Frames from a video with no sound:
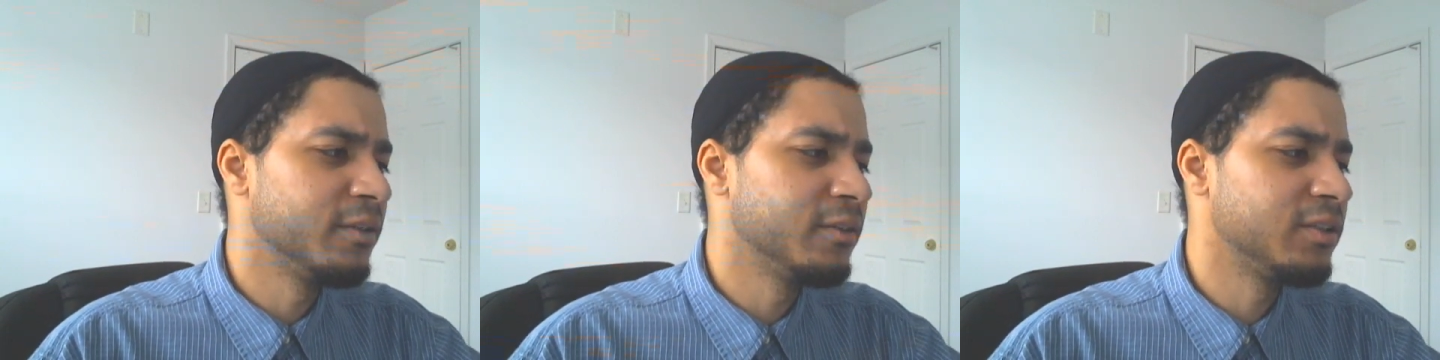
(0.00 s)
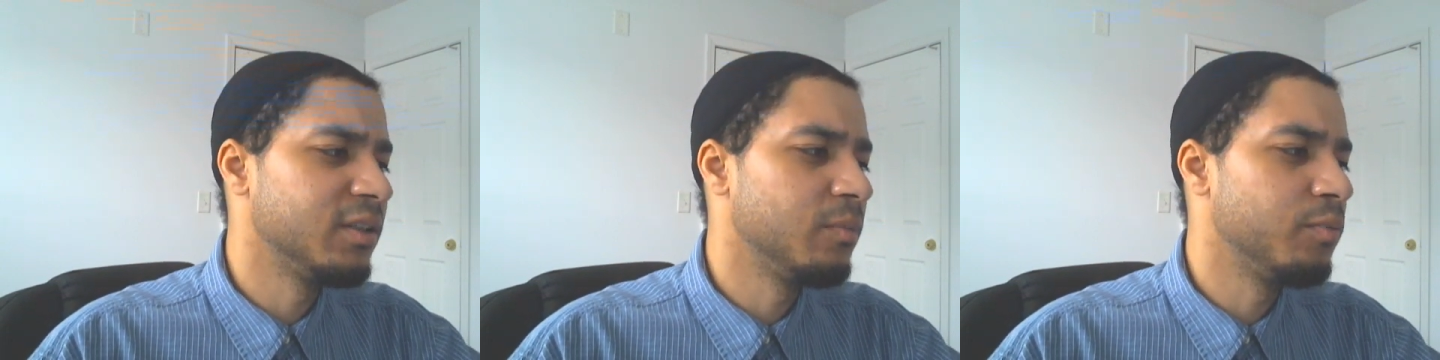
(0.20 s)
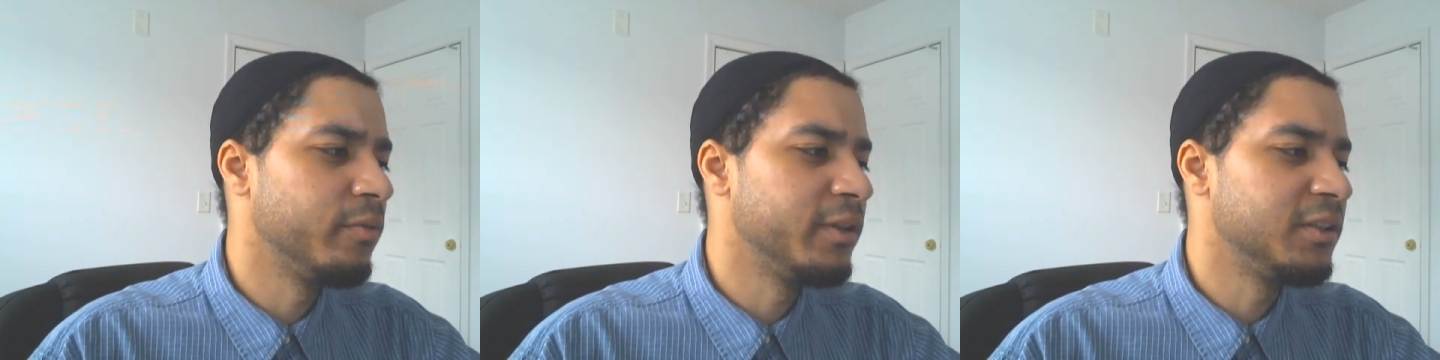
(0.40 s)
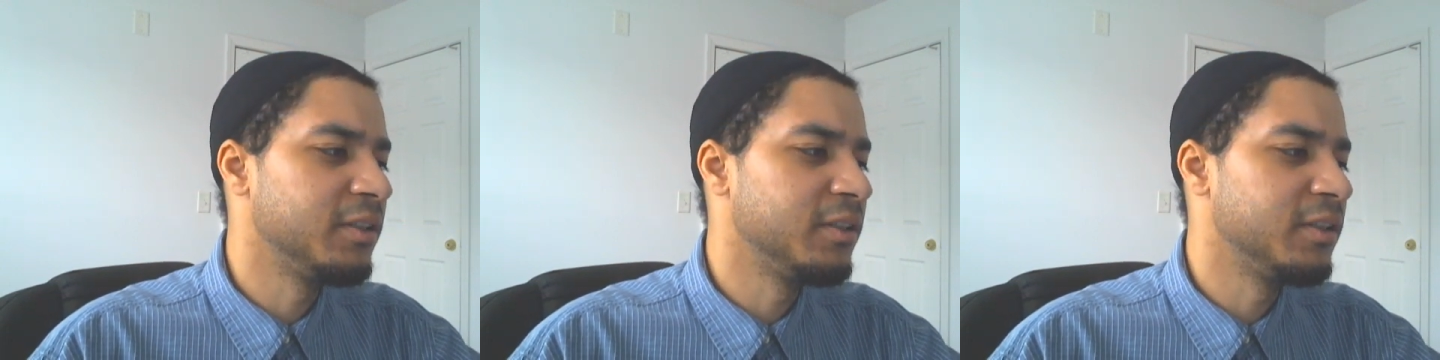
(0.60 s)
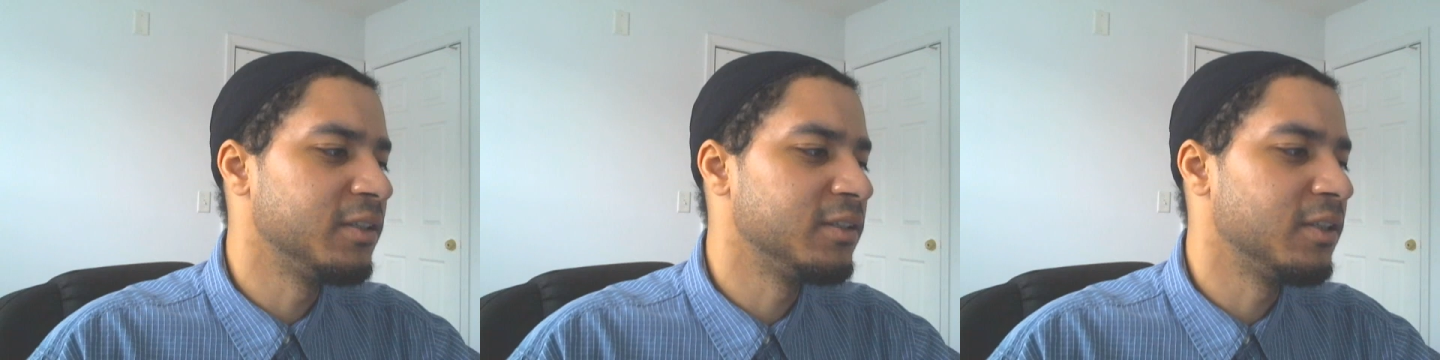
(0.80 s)
there's some points
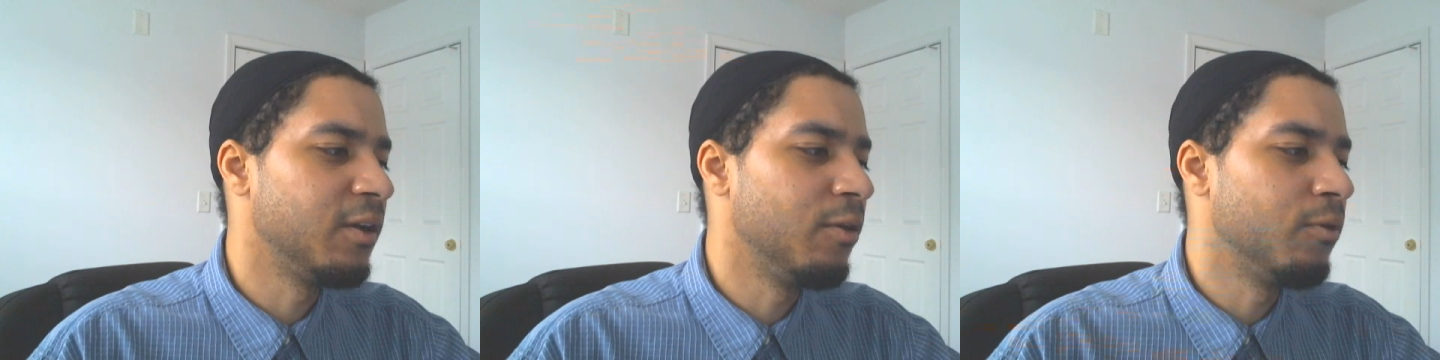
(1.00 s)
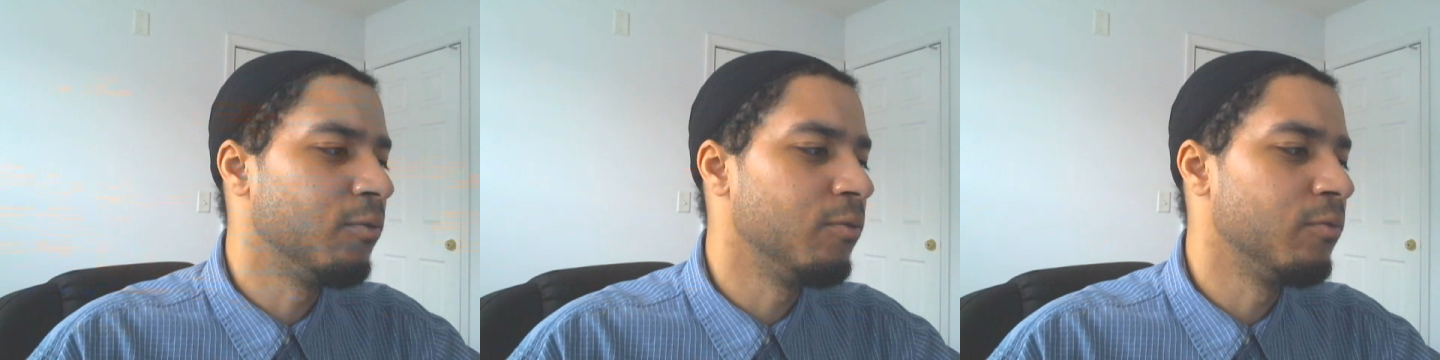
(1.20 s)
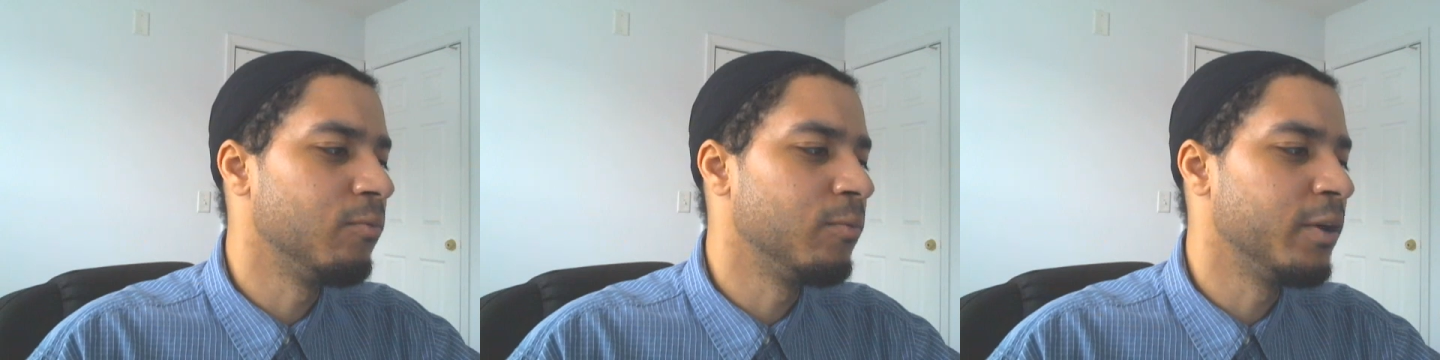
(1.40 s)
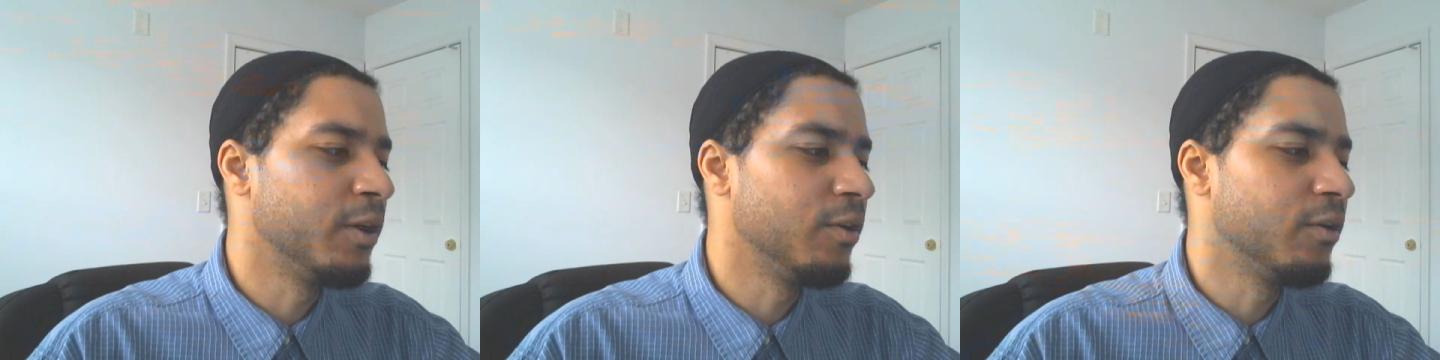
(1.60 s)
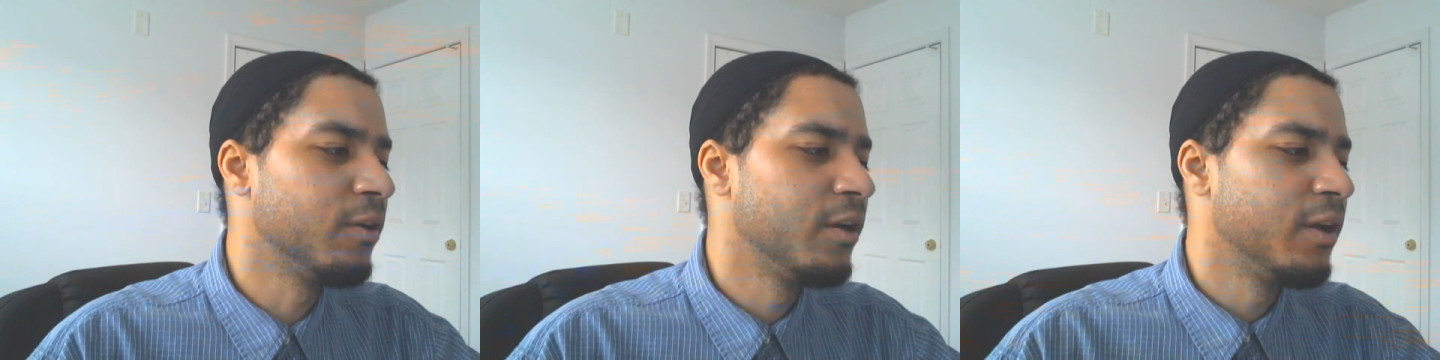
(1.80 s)
in this song
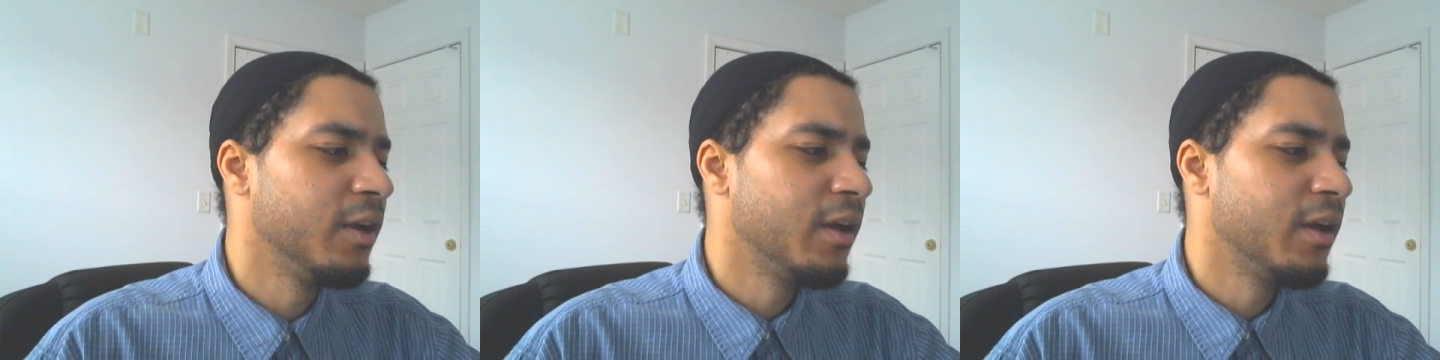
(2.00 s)
where